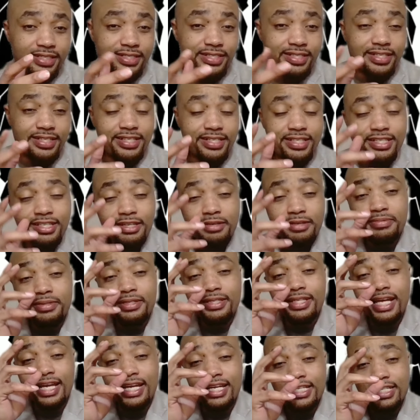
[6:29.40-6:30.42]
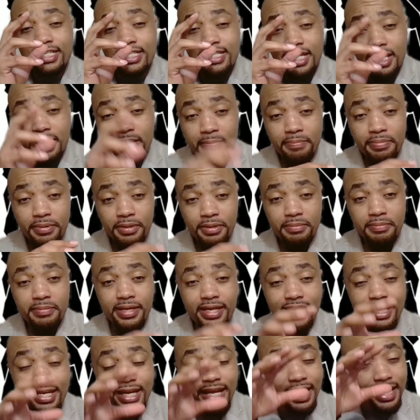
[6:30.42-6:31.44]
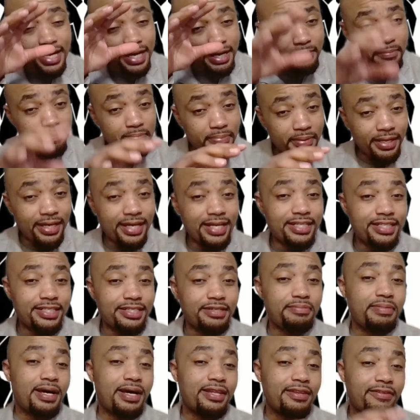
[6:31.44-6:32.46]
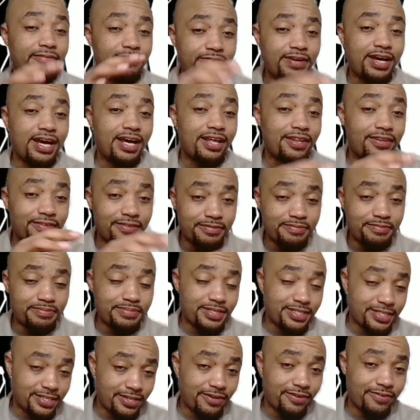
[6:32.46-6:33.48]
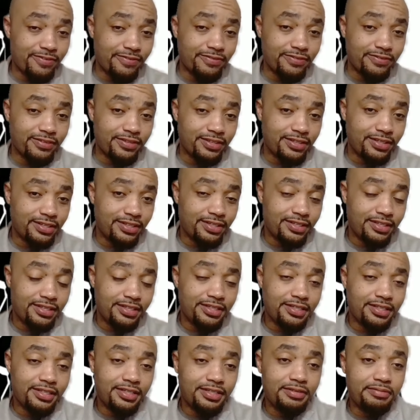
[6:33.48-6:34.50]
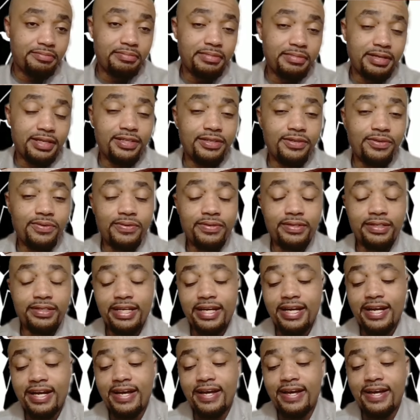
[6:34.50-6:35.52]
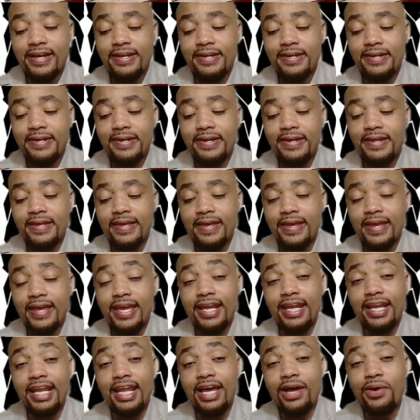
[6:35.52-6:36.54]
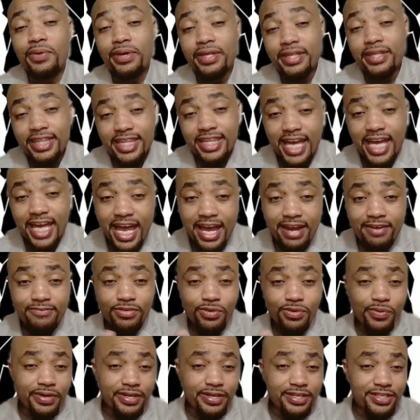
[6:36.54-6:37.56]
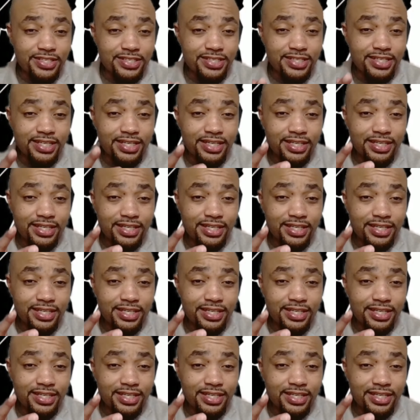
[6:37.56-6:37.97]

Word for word: it is something that is implemented and implanted by the Father Himself, by the Lord God, and allowing that voice